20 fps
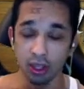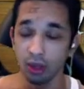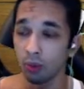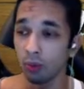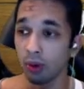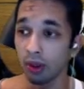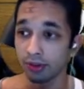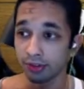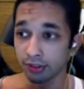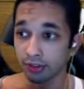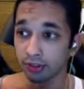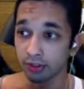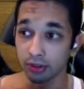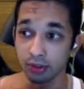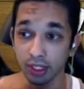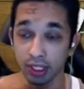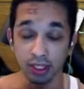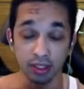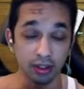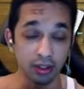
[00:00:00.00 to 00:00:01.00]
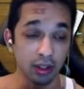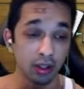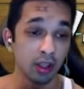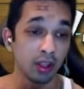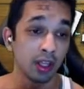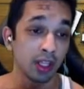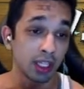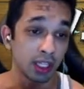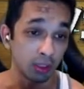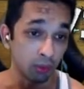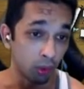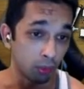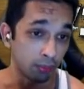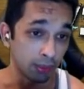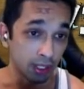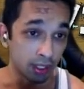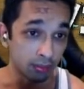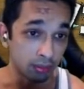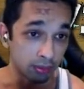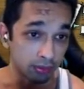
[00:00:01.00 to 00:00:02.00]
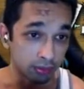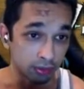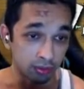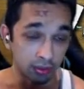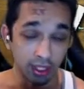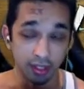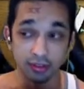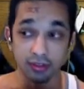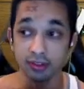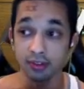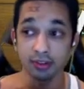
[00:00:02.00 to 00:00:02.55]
wants to tune in, he won't be able to. That's